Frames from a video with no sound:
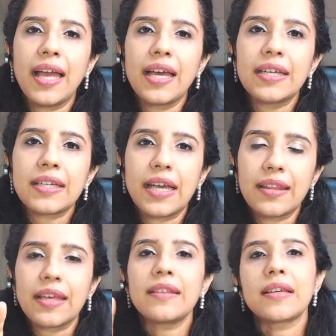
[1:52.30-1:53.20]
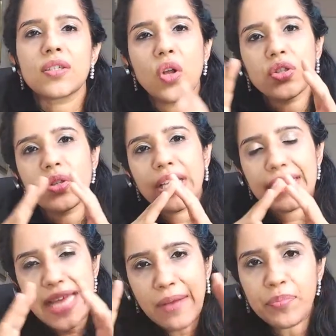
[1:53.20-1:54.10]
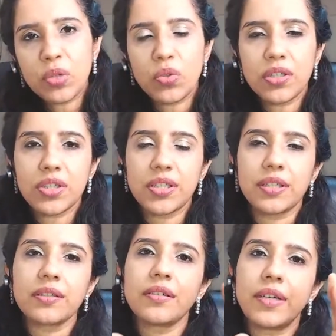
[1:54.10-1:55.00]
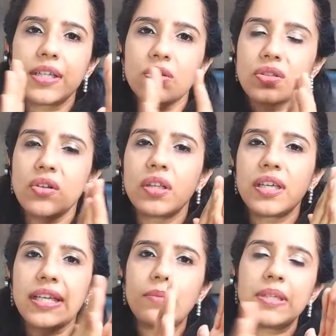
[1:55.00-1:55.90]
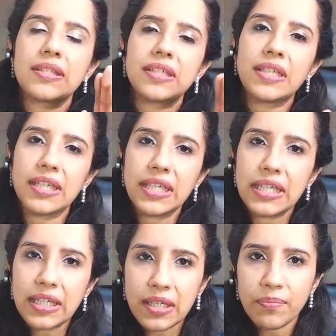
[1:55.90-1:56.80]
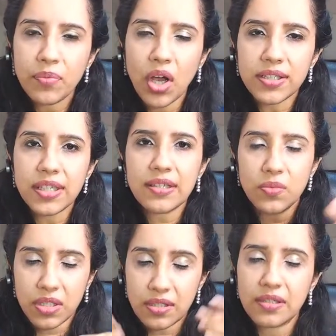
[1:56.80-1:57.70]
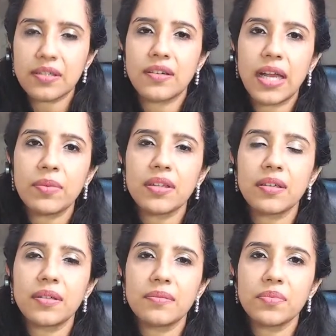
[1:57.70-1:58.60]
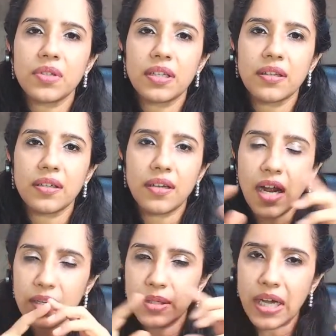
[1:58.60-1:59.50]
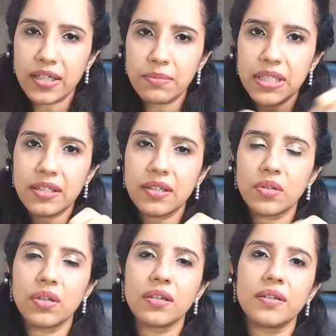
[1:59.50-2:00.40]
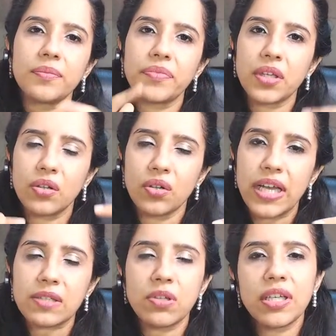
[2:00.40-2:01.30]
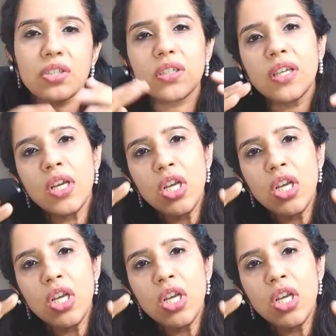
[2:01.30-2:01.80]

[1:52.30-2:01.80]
And then there's also an example worksheet, right? So it's called the ABCDE process, which is described in the REBT explanation.